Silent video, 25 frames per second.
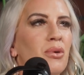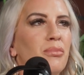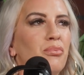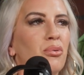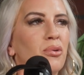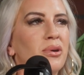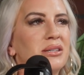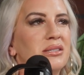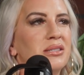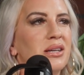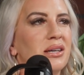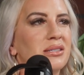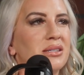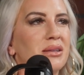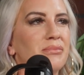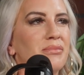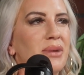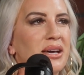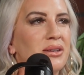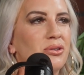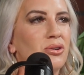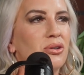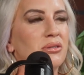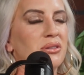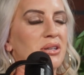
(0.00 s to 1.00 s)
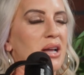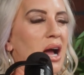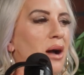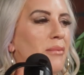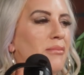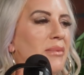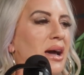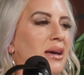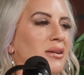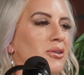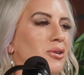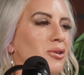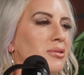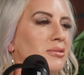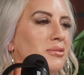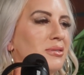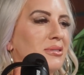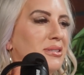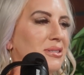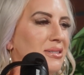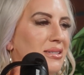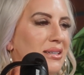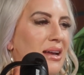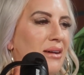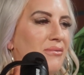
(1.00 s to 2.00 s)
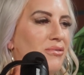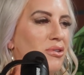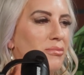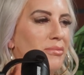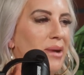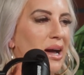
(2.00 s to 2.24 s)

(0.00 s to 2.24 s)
what point does it matter or not matter? Does it ever